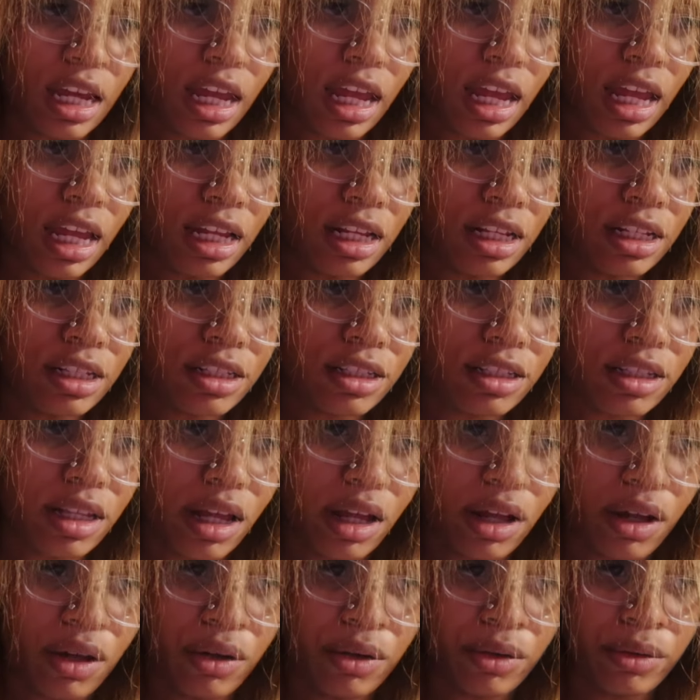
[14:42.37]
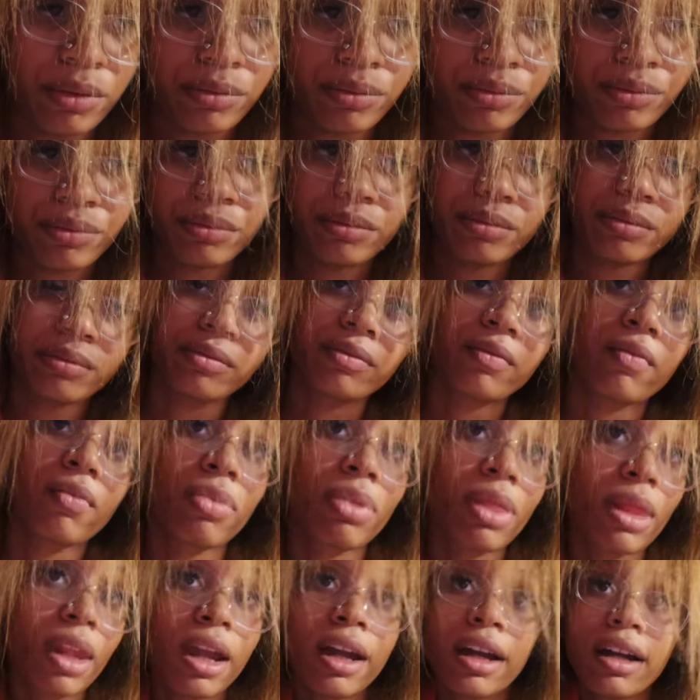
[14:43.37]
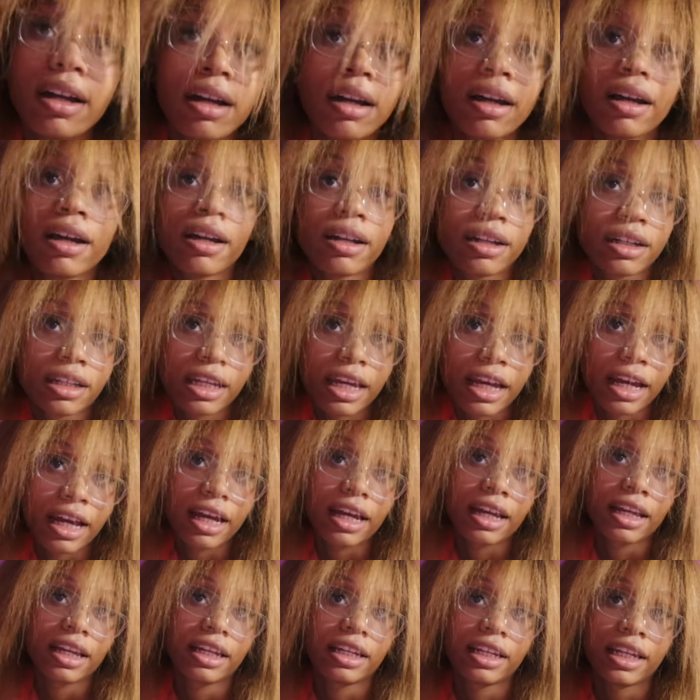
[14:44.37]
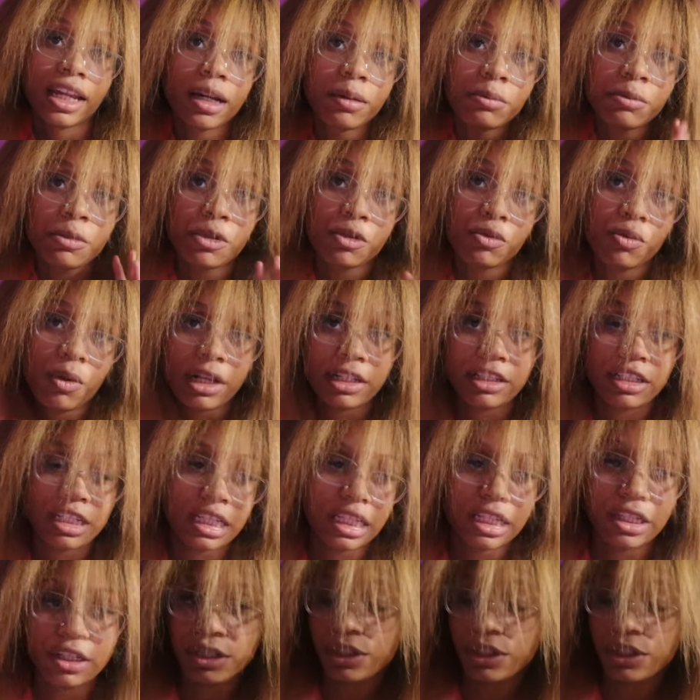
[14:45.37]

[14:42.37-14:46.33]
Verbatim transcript: day, so yeah. And now I'm just watching a